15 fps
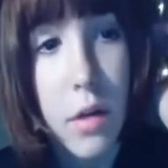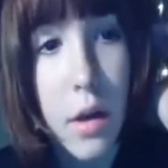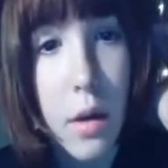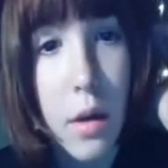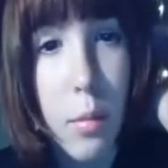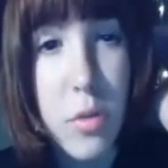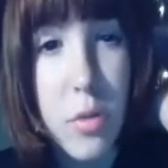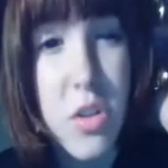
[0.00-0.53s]
I'm
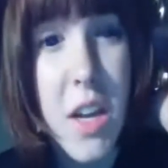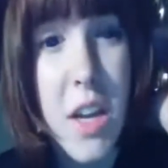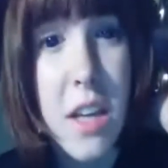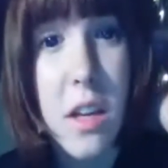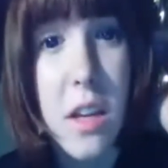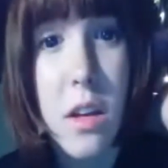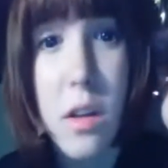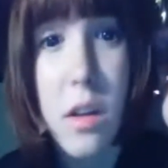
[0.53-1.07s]
also
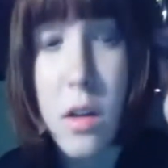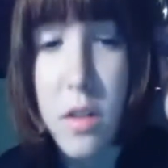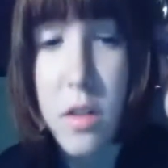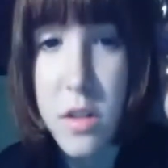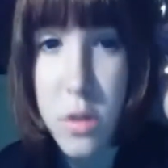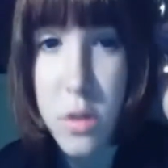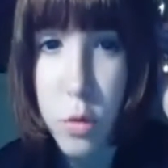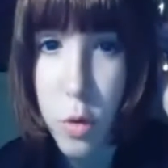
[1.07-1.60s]
taking this
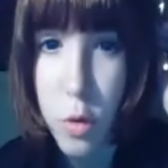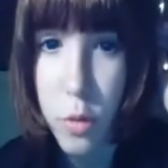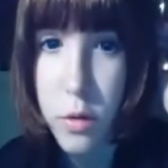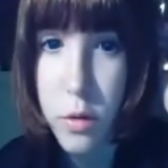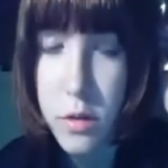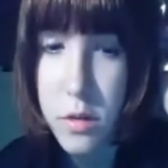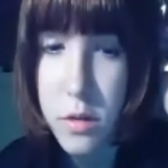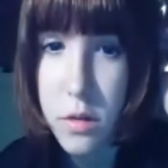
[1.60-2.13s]
new
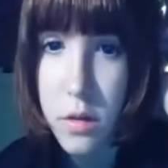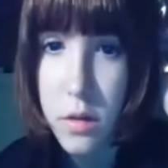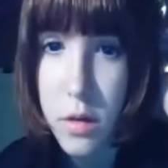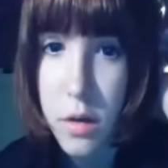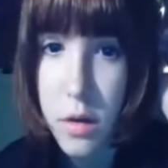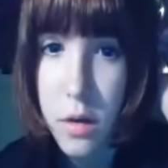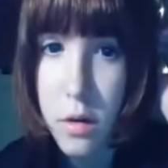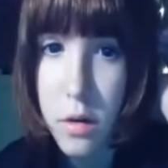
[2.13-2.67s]
course
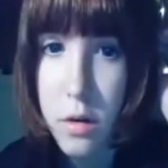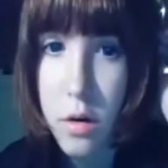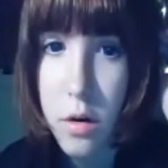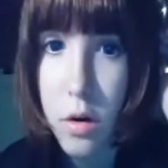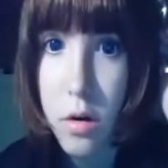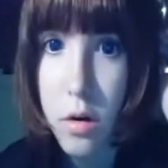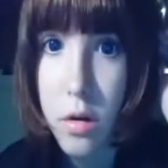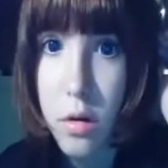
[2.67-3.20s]

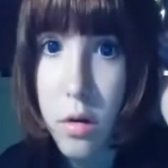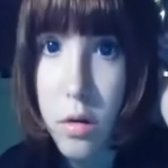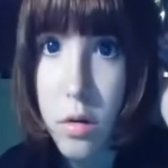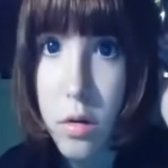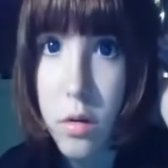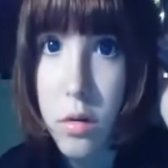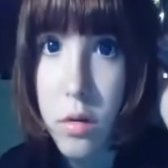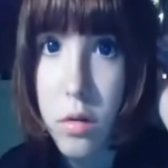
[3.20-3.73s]

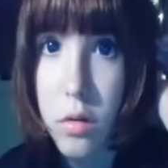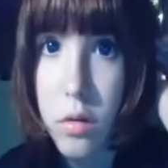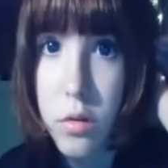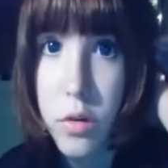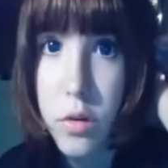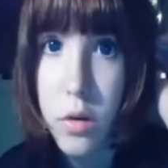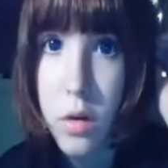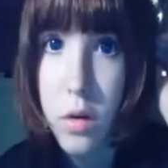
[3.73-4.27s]
called
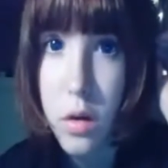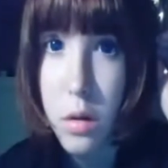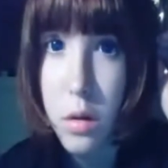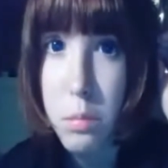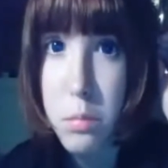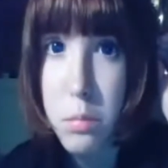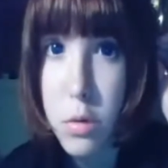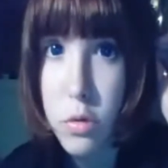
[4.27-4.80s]

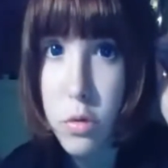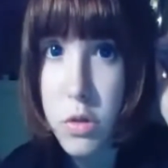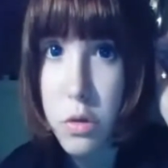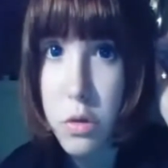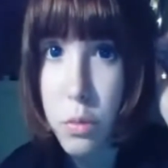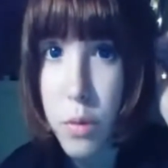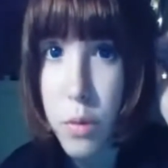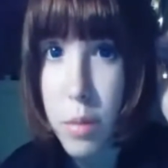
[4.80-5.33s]
Music
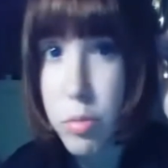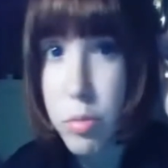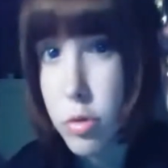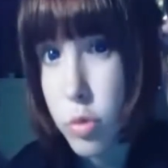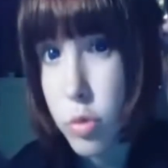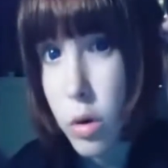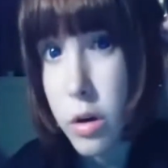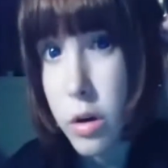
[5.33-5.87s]

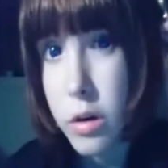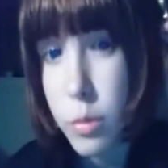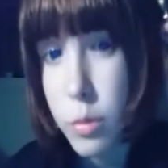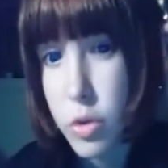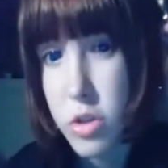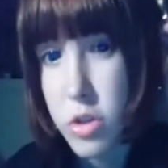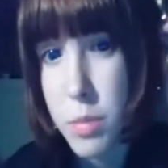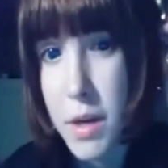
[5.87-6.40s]
Repertoire, which
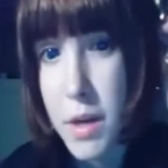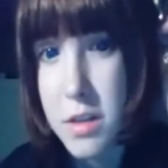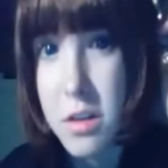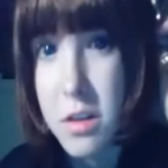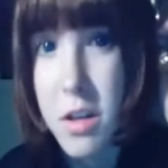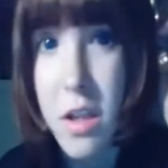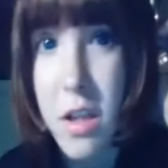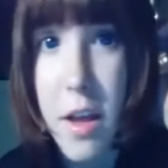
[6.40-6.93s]
is
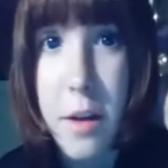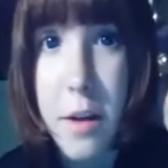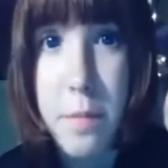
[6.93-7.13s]
basically like,